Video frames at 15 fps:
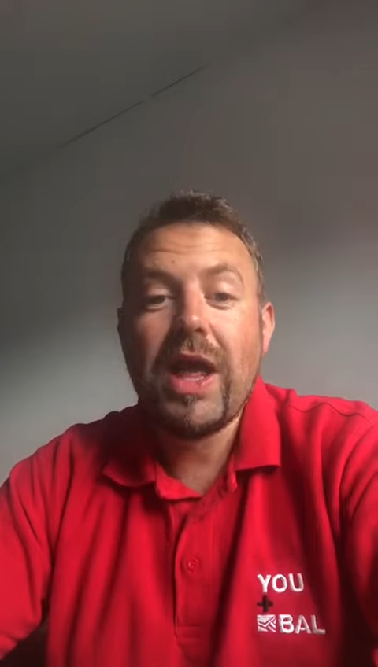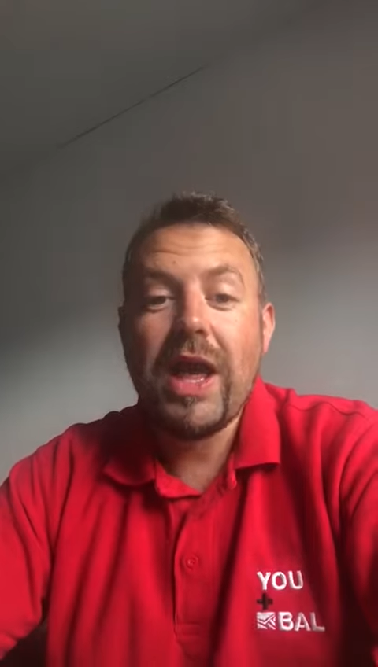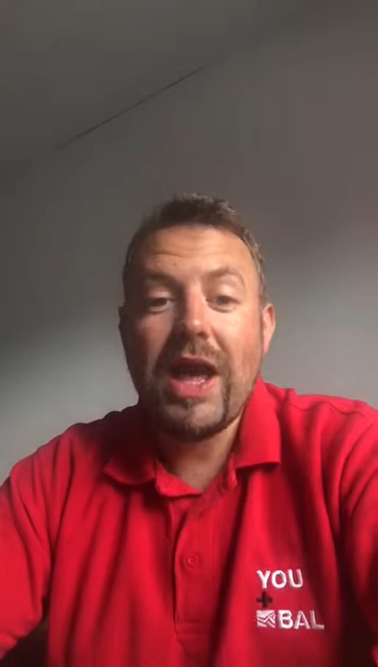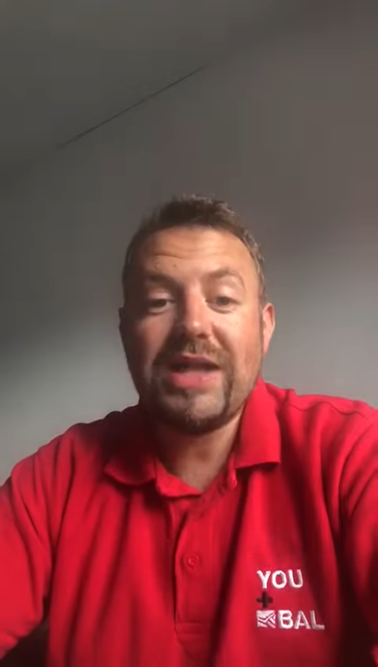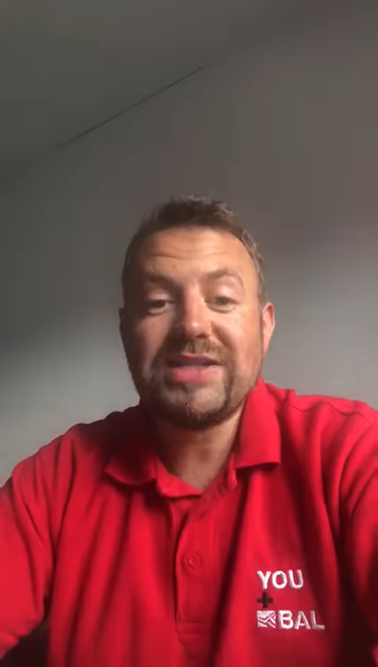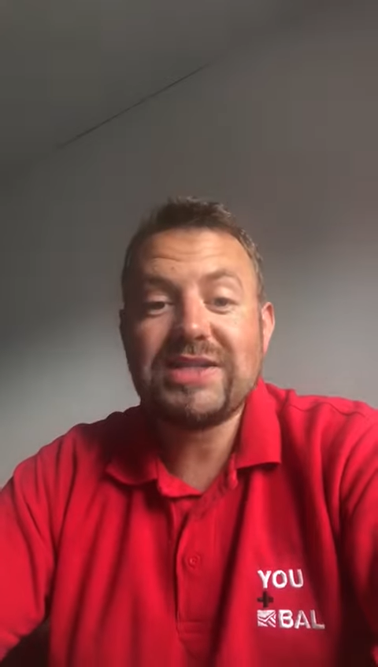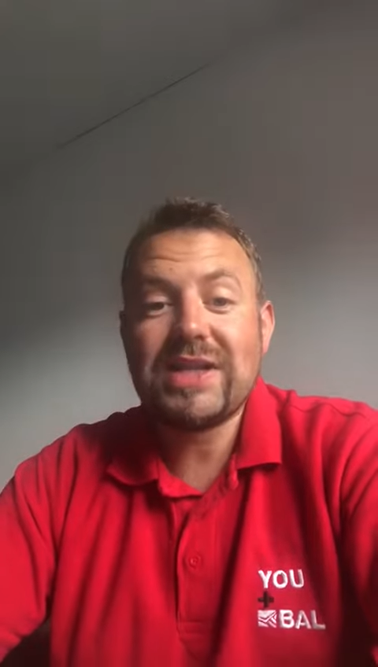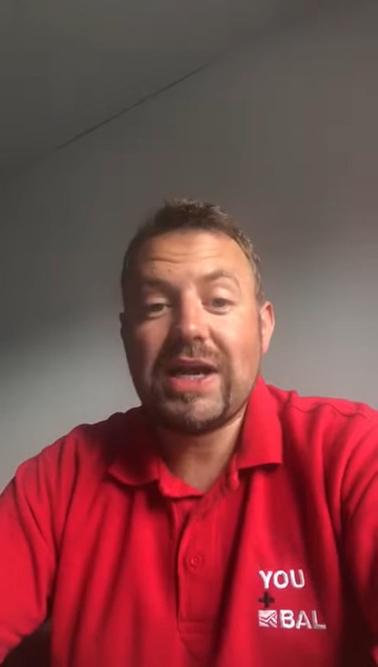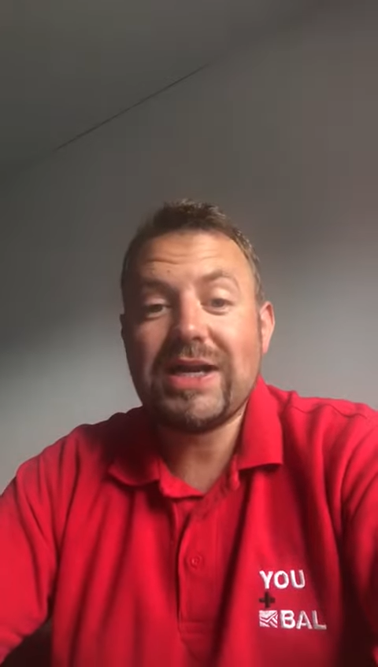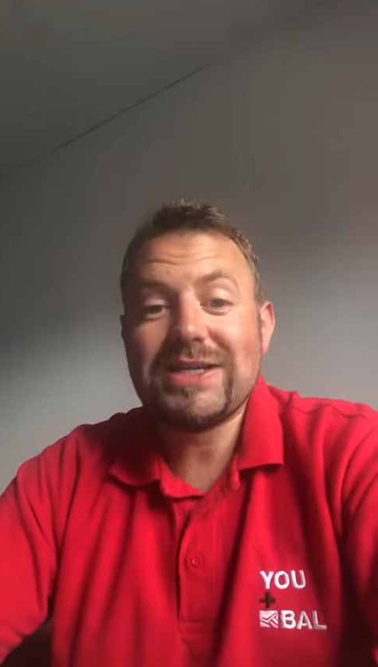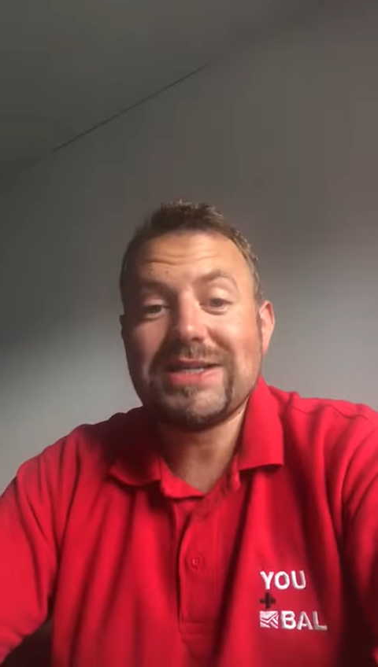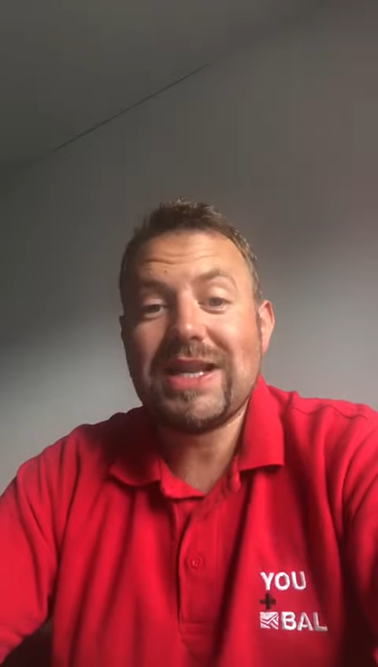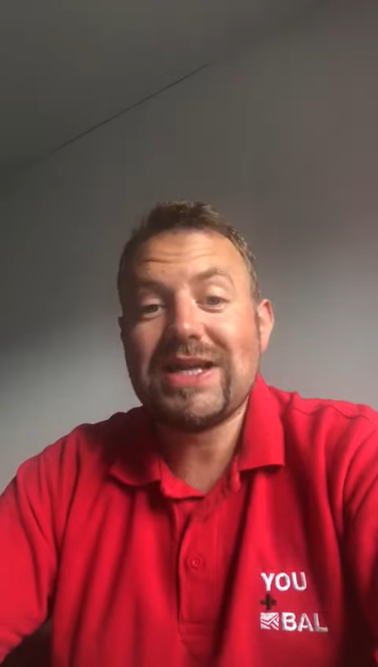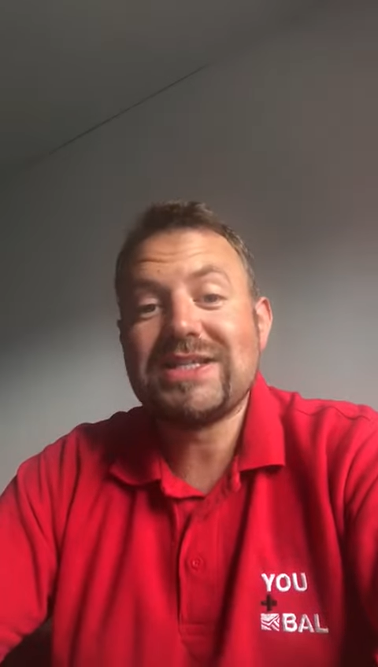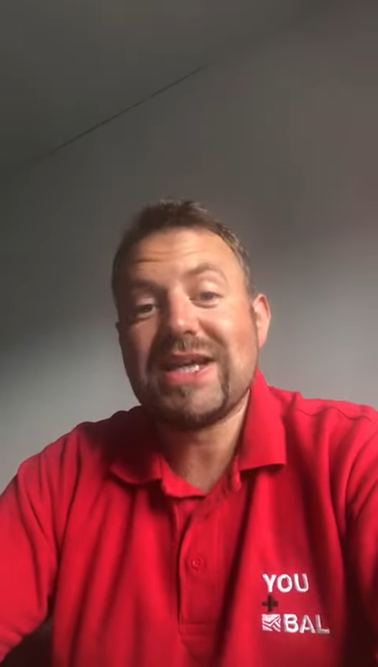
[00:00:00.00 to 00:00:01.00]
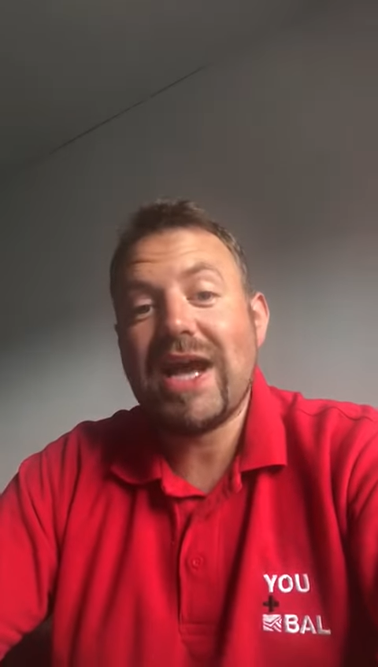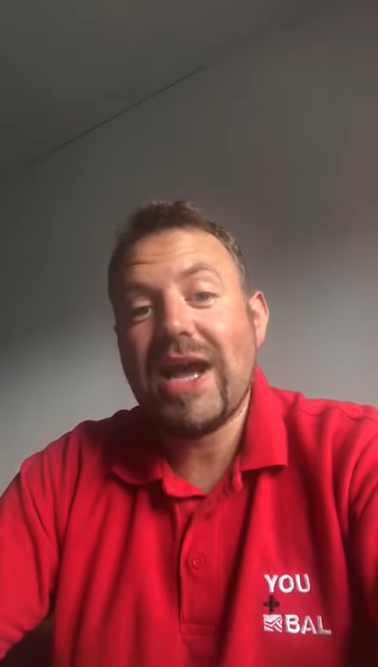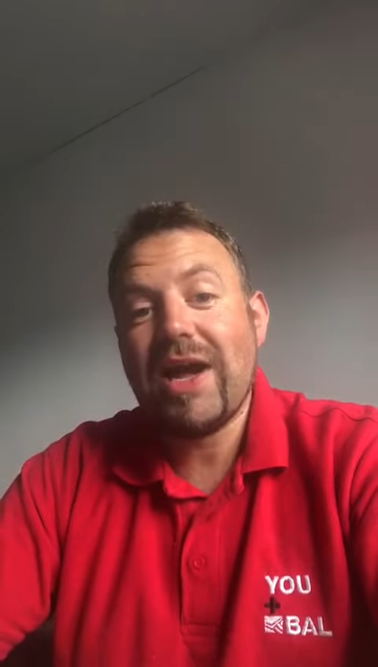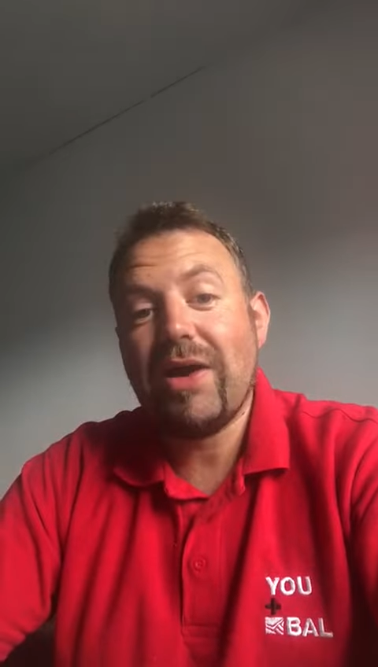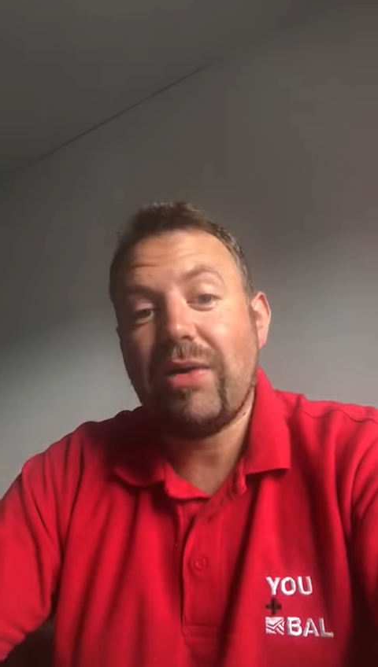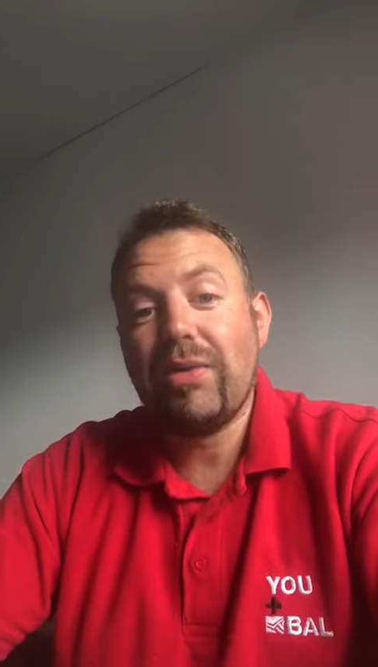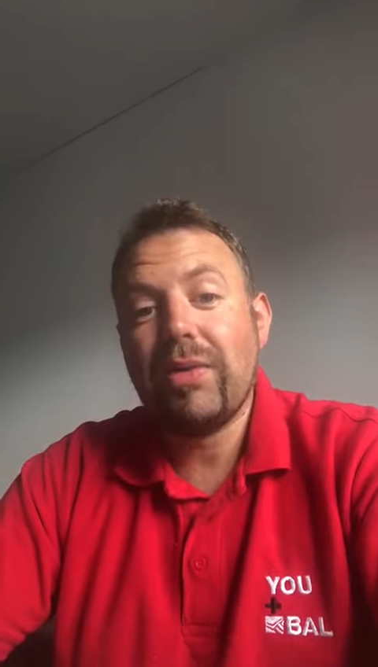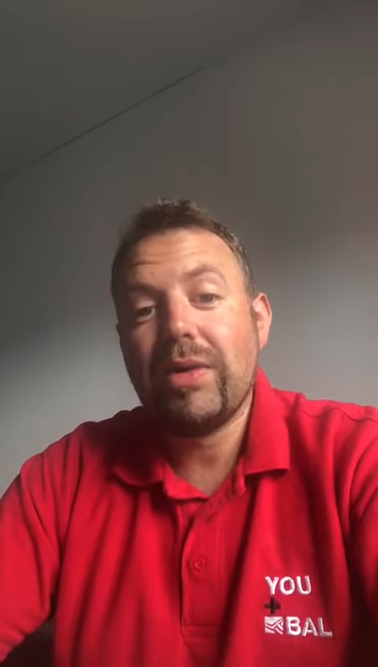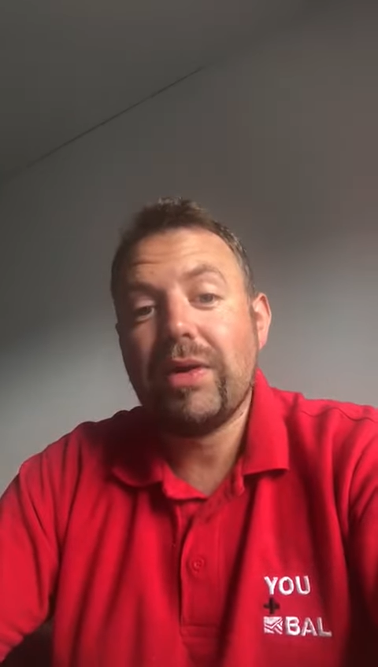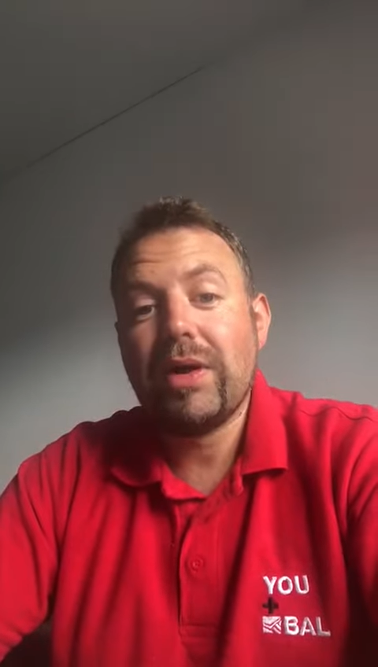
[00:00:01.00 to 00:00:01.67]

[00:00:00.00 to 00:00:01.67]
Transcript: and today is letter L.